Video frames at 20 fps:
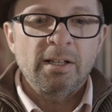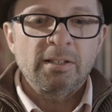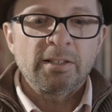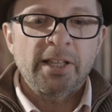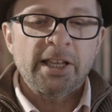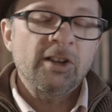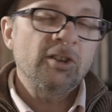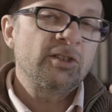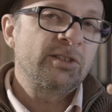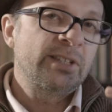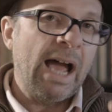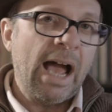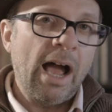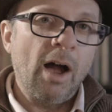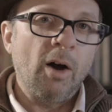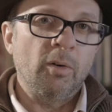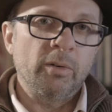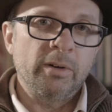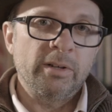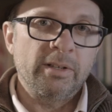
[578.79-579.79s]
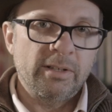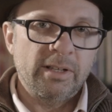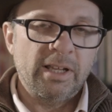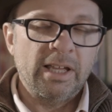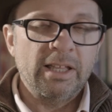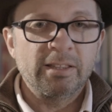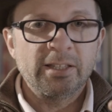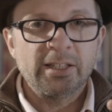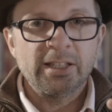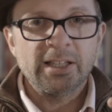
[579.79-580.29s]
like you're down
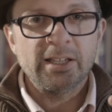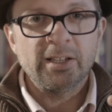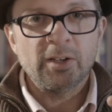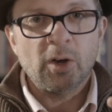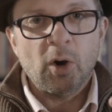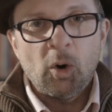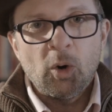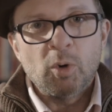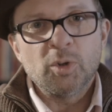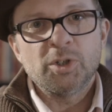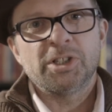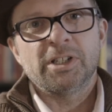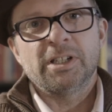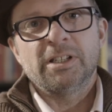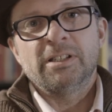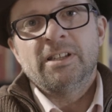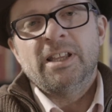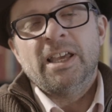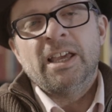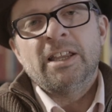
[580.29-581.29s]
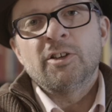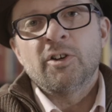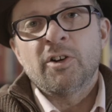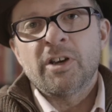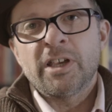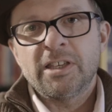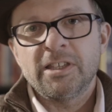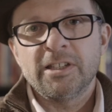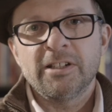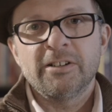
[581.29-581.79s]
in the ocean and you're
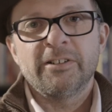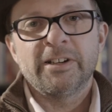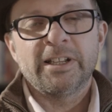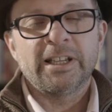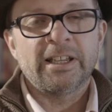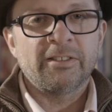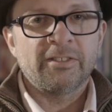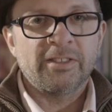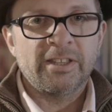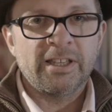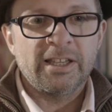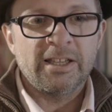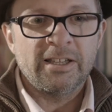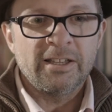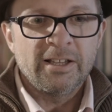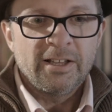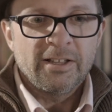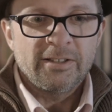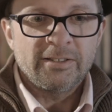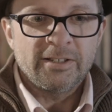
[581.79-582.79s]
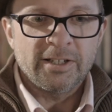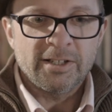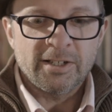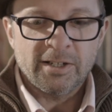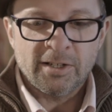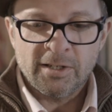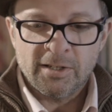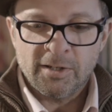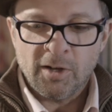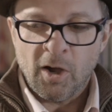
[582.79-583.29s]
hearing the
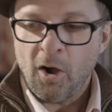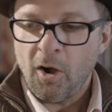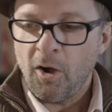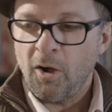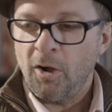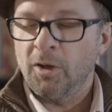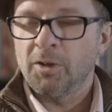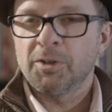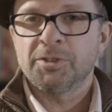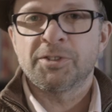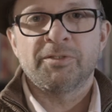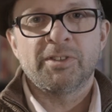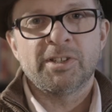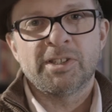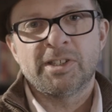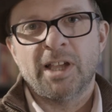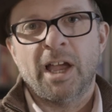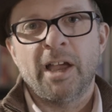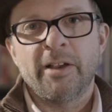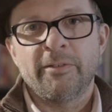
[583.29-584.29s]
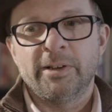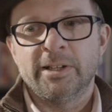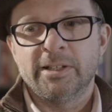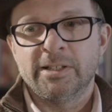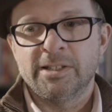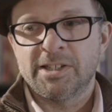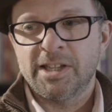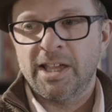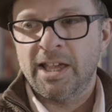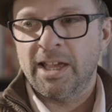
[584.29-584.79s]
calls of the
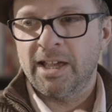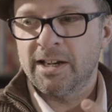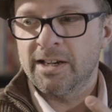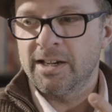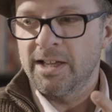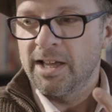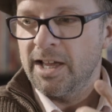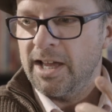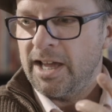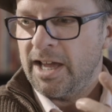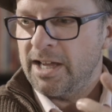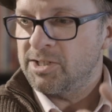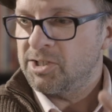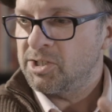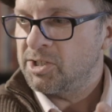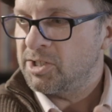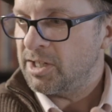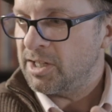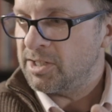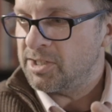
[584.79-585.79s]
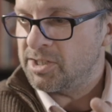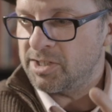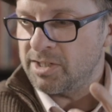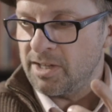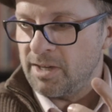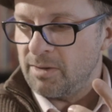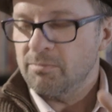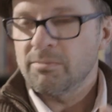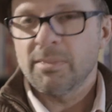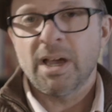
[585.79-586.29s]
sirens, and it's just
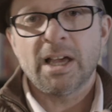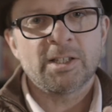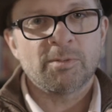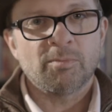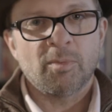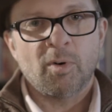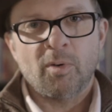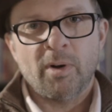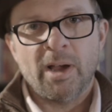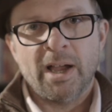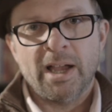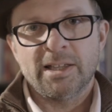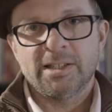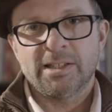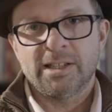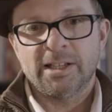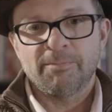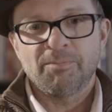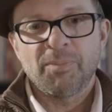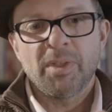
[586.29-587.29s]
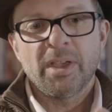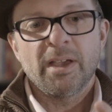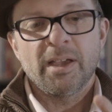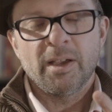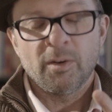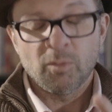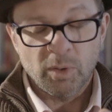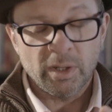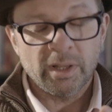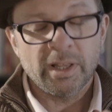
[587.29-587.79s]
mesmerizing.
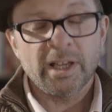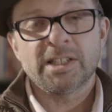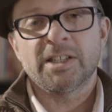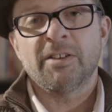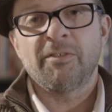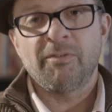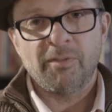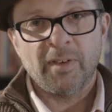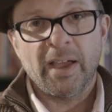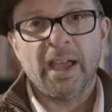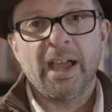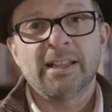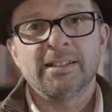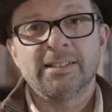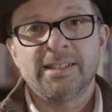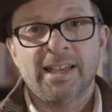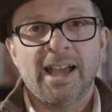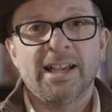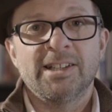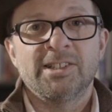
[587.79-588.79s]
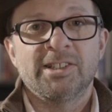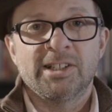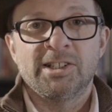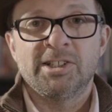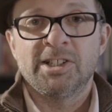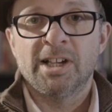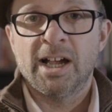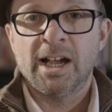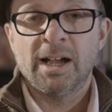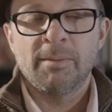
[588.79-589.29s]
It really is a fantastic
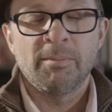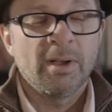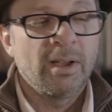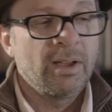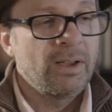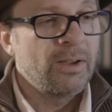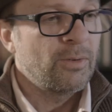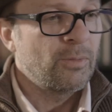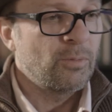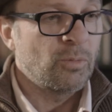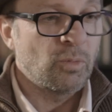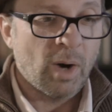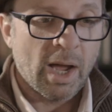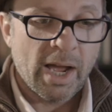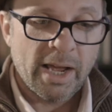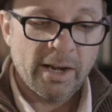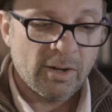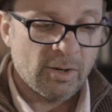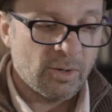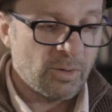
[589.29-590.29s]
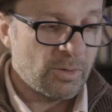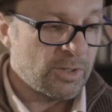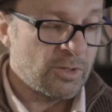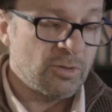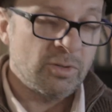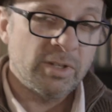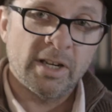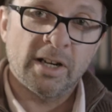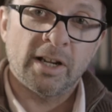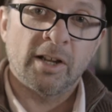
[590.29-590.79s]
job. Rhino, you
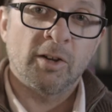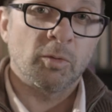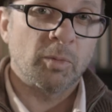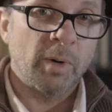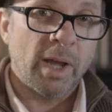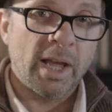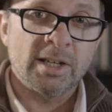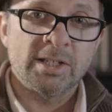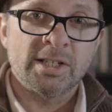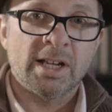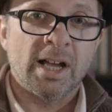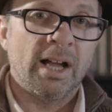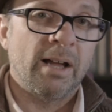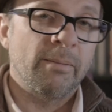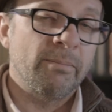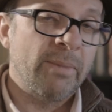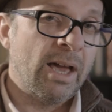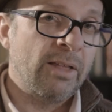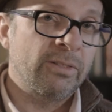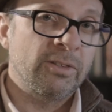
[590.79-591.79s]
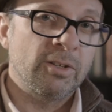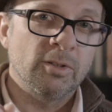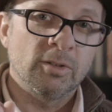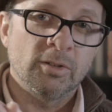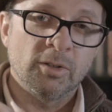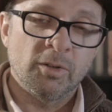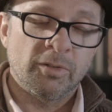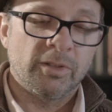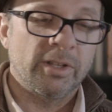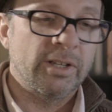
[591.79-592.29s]
did a great job. Matthew
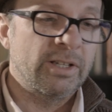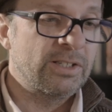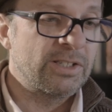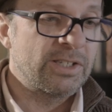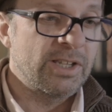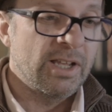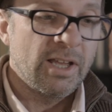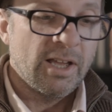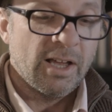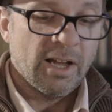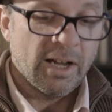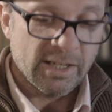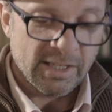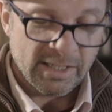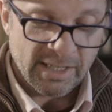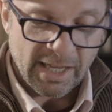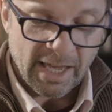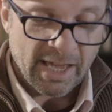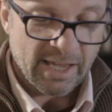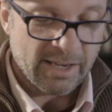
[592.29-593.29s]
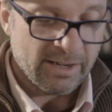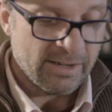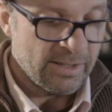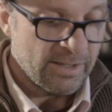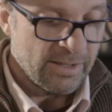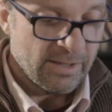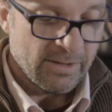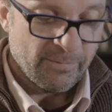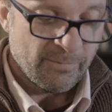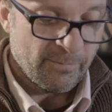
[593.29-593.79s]
Lutthans, again,
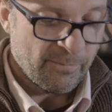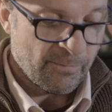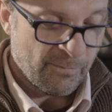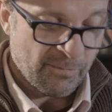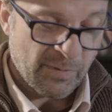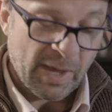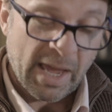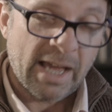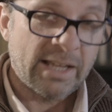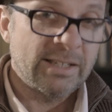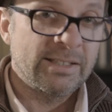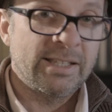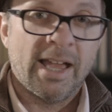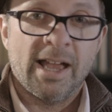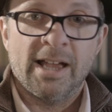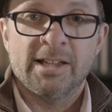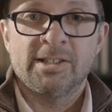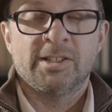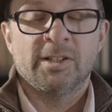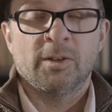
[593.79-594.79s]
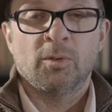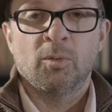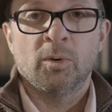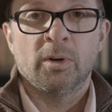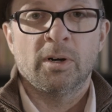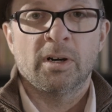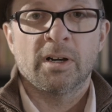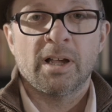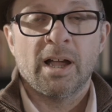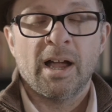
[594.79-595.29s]
fantastic
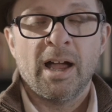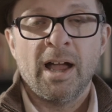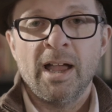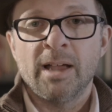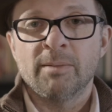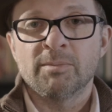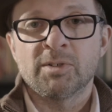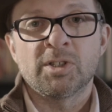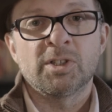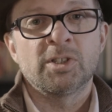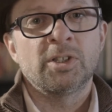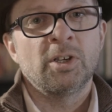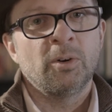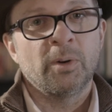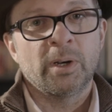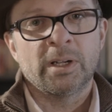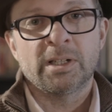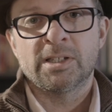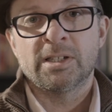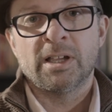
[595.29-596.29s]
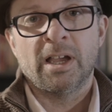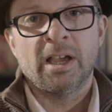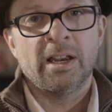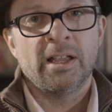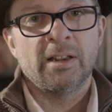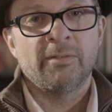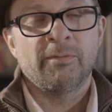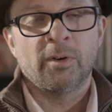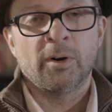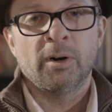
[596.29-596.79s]
work. I am so
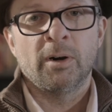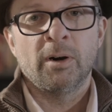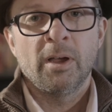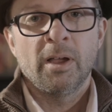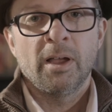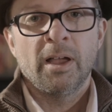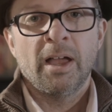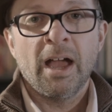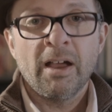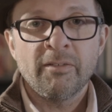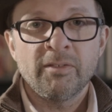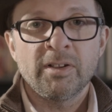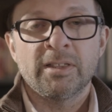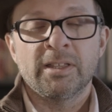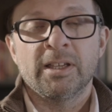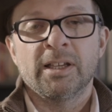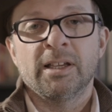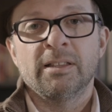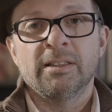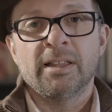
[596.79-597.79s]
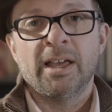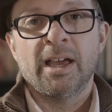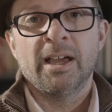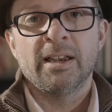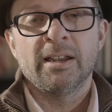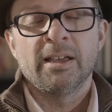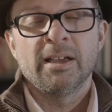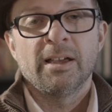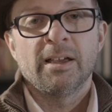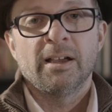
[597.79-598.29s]
excited for everything
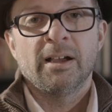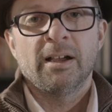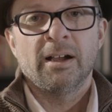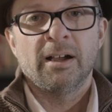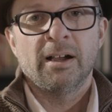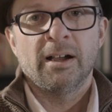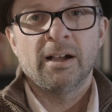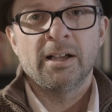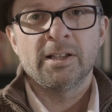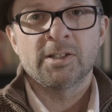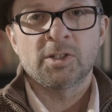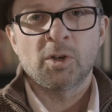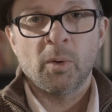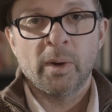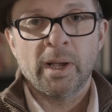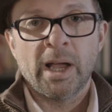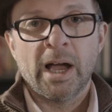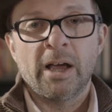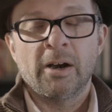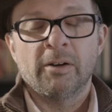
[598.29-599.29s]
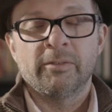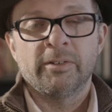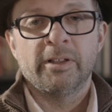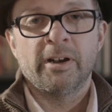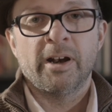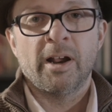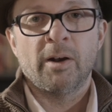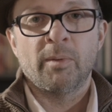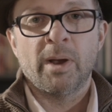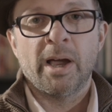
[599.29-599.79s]
that is going on over there at